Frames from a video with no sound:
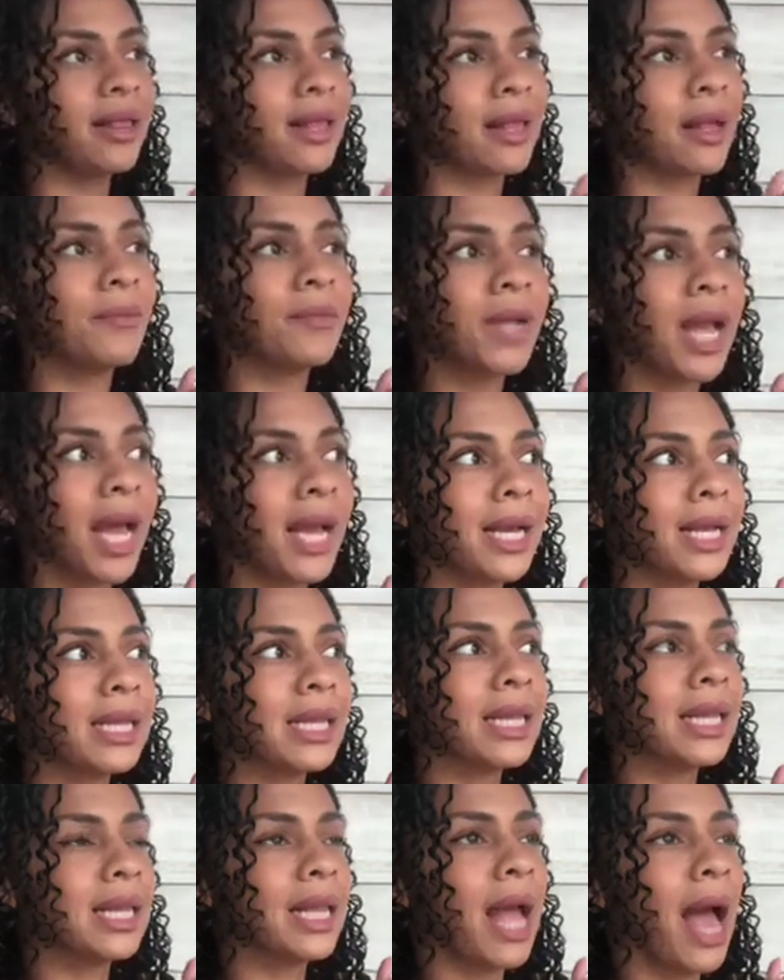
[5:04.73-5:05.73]
some
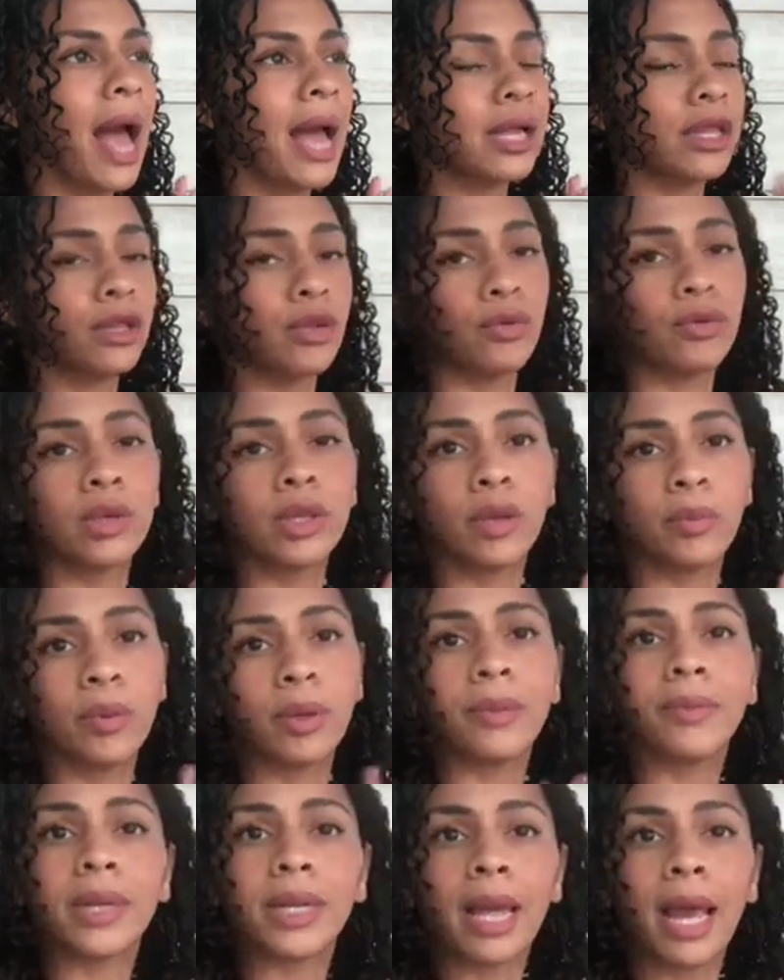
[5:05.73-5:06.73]
nights I do still
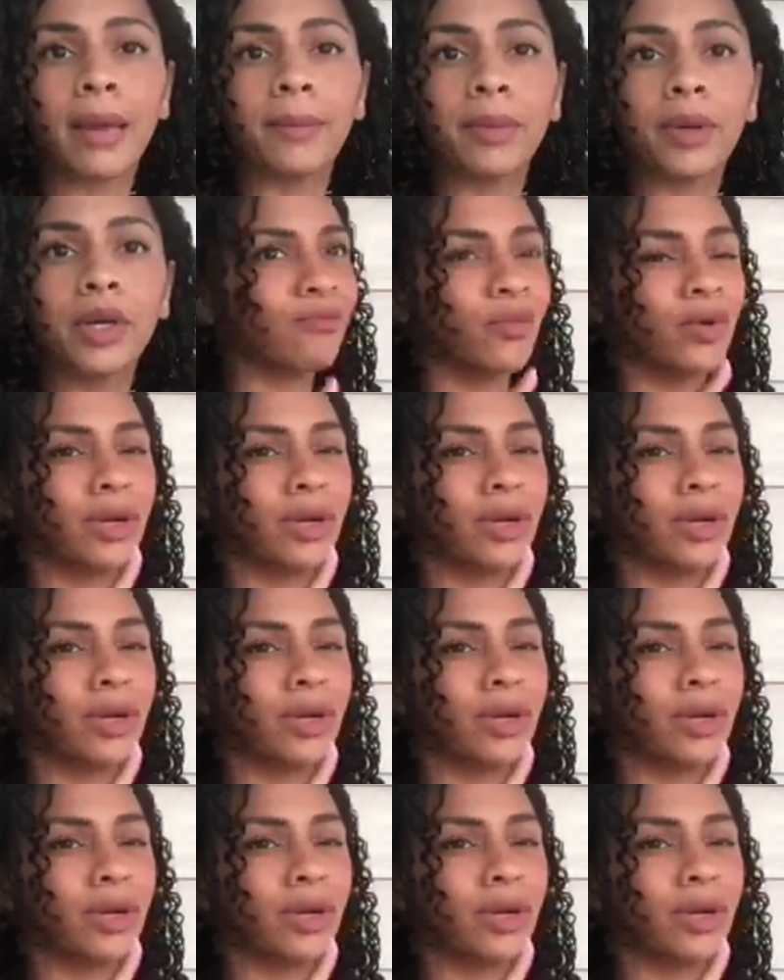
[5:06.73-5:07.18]
put him in diapers.